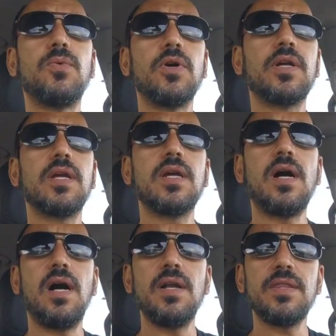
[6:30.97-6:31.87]
working
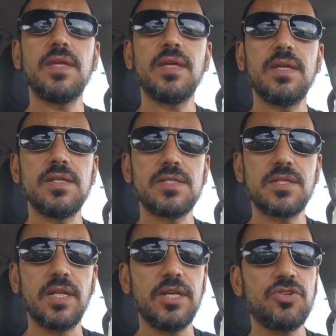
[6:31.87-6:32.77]
on the
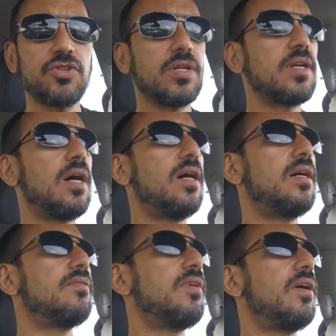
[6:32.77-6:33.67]
installation
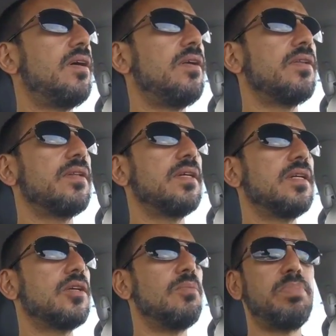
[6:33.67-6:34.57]
of all
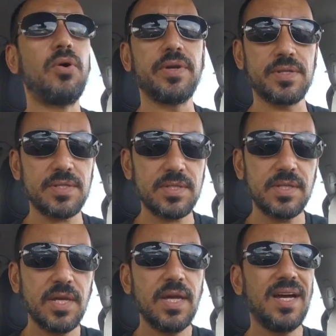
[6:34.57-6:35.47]
the
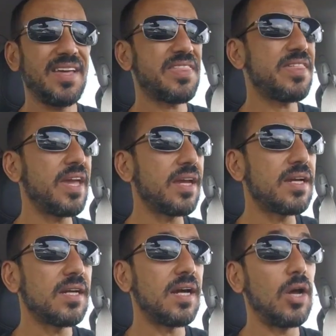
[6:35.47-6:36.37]
components.
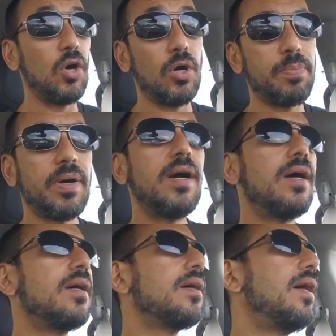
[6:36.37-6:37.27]
I hope
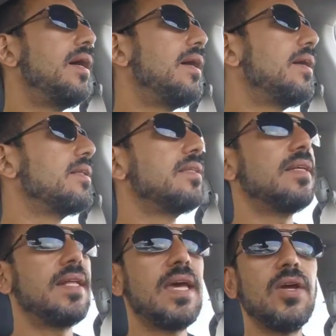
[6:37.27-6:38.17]

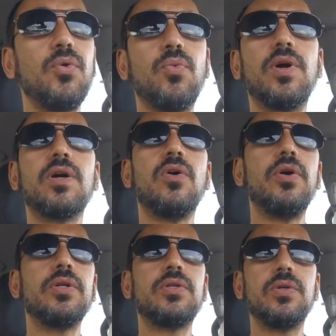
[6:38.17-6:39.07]
today we're
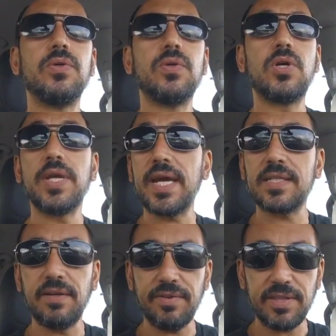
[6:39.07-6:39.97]
going to
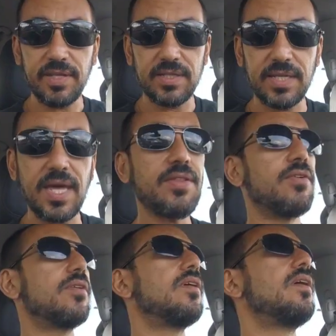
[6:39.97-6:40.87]
connect everything
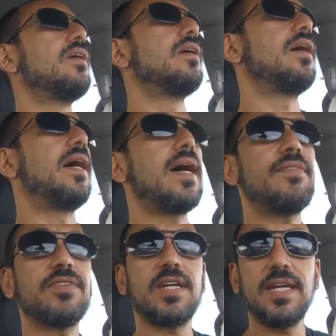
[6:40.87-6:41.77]
together. I
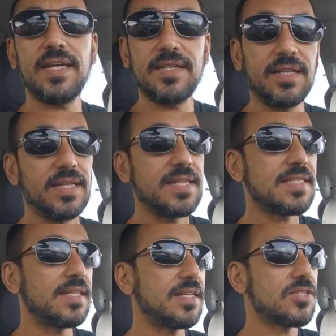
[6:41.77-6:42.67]
have to connect at
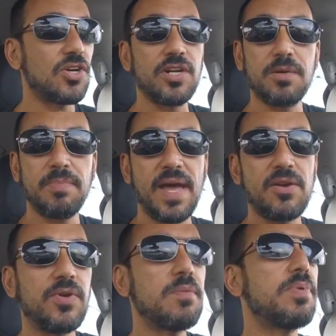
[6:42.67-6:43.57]
least the starting
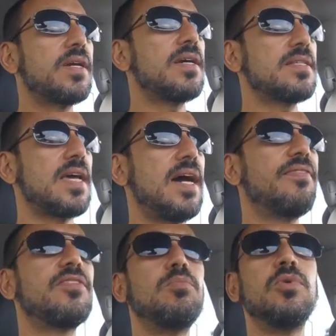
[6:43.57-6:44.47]
battery because I
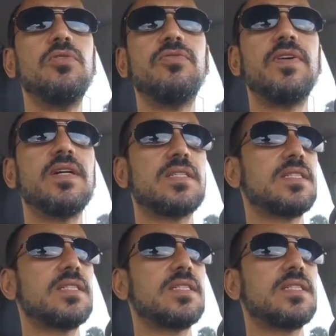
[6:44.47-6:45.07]
have to move a